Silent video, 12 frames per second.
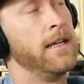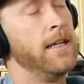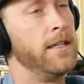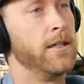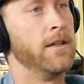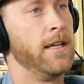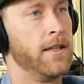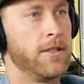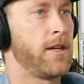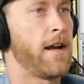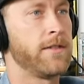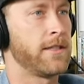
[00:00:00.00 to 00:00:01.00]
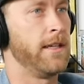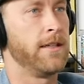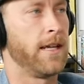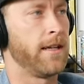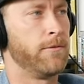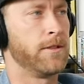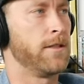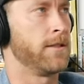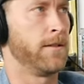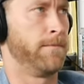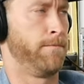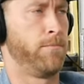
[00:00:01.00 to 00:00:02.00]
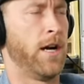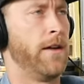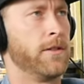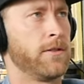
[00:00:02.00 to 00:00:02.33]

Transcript: He go, and the Travis kid like went to some private